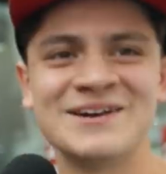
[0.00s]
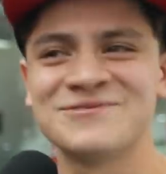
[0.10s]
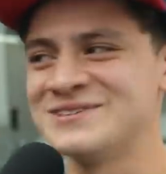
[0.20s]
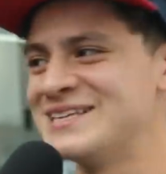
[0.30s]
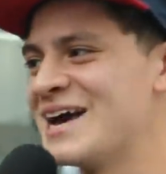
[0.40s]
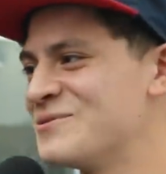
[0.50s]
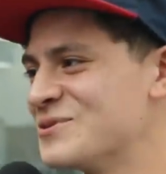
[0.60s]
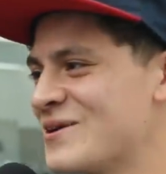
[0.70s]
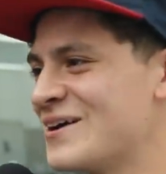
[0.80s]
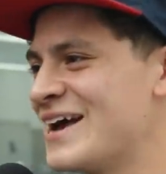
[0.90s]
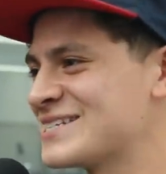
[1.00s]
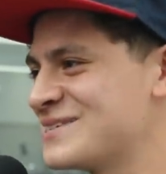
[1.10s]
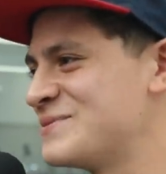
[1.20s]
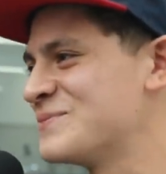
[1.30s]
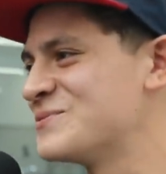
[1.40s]
definitely dabbled around
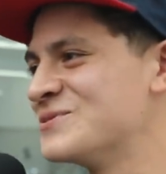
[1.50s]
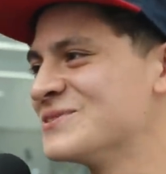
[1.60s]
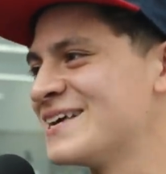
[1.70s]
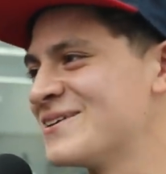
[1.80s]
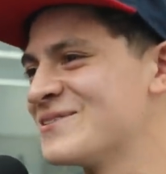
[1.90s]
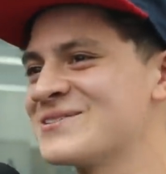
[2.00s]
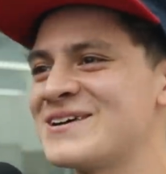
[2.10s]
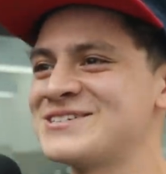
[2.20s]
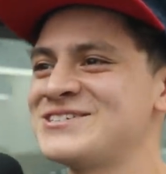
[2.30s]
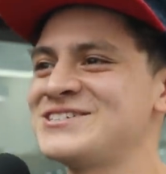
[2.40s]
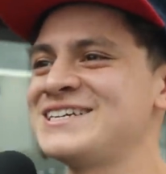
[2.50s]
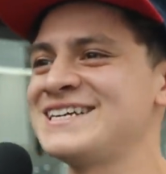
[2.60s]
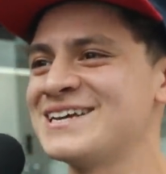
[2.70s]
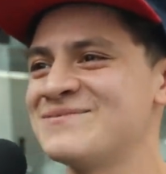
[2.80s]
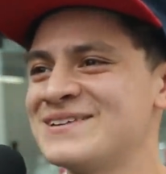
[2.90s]
asking people who like wear thrasher shit,
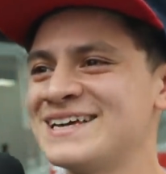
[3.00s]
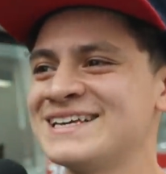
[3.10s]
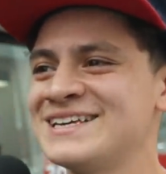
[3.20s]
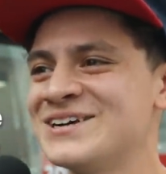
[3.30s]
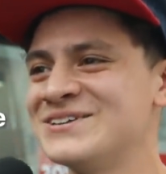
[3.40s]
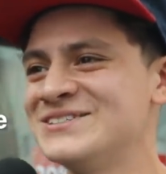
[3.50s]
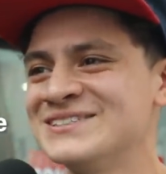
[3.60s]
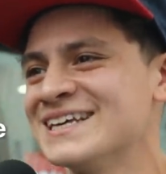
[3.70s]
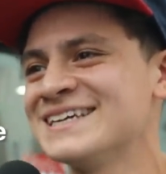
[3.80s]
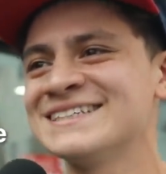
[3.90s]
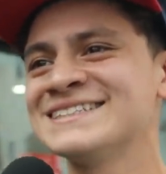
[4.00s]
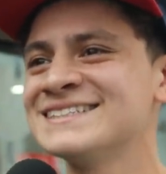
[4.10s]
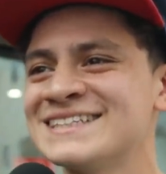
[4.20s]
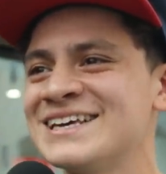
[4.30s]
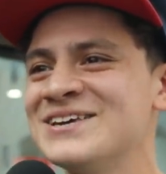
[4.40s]
and I'm like, yo, do you like,
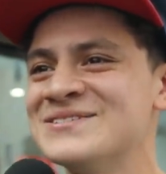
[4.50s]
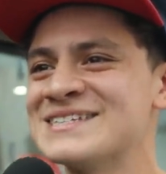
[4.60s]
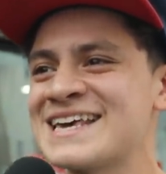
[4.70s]
can you even